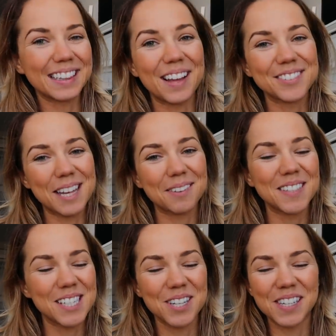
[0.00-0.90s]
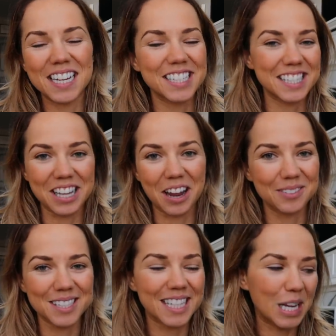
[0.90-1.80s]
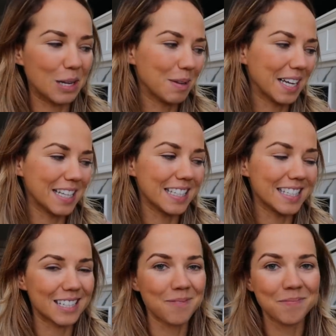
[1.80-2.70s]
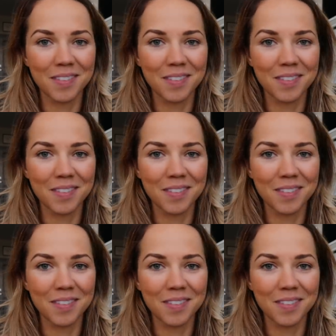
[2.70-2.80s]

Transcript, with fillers: loves them too and I just thought it was cute because